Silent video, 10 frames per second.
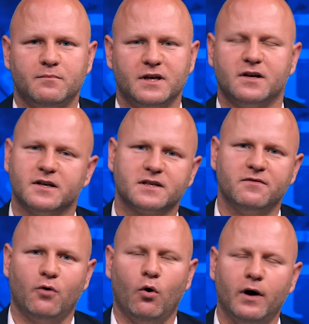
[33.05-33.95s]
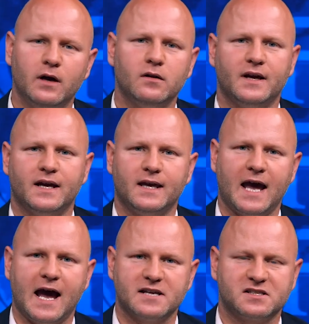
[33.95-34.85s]
because of oil and
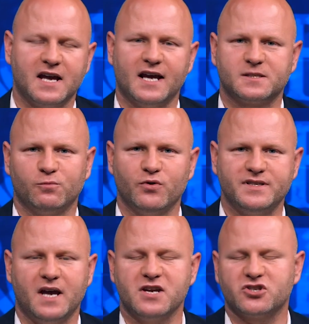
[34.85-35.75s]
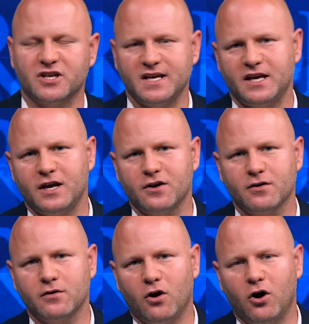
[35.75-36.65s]
gas exploitation here